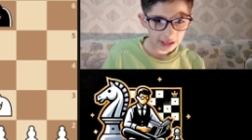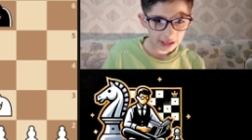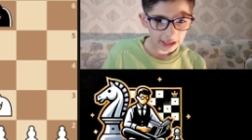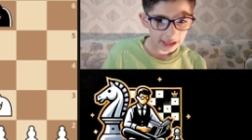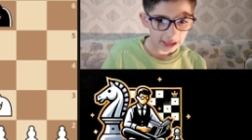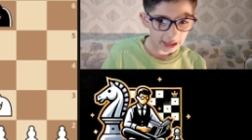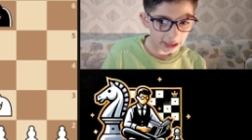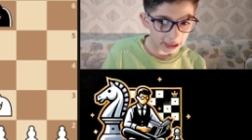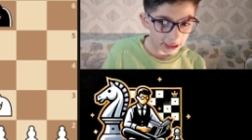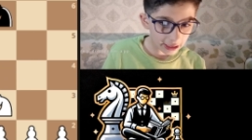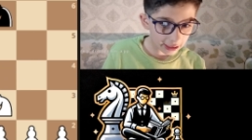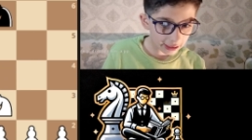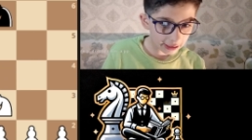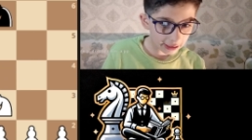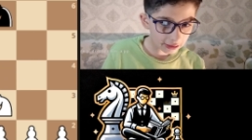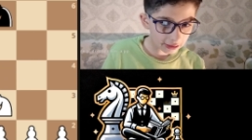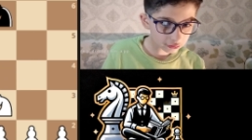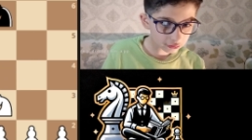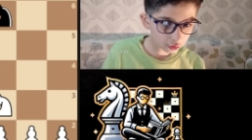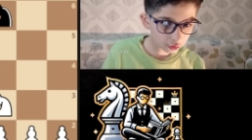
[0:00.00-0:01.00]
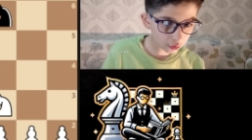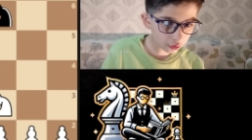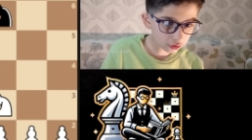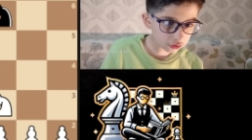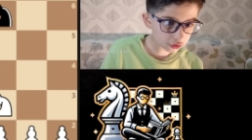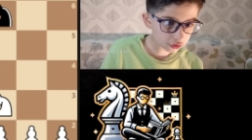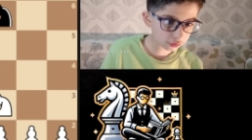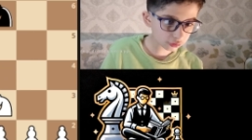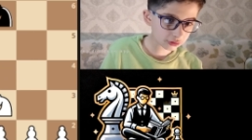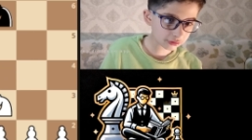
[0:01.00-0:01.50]
and
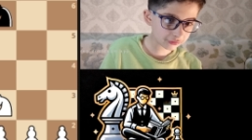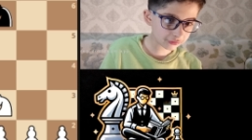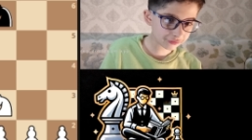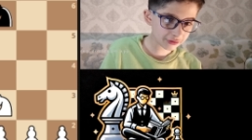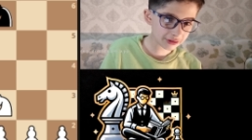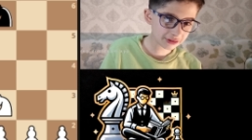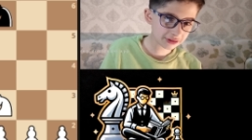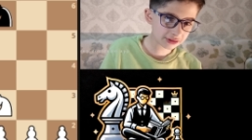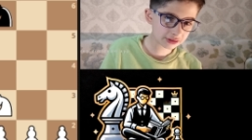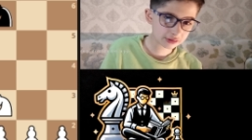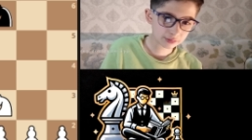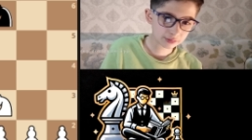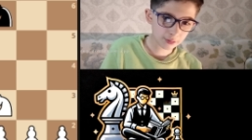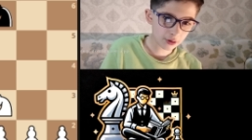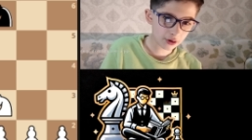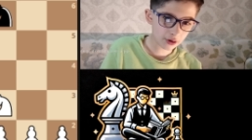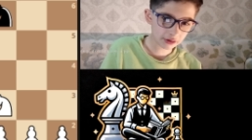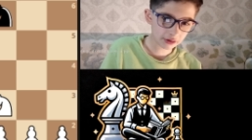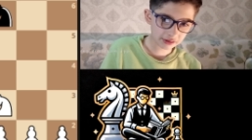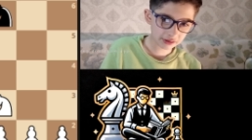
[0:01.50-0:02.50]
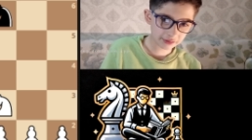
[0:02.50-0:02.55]
also to defend this pawn.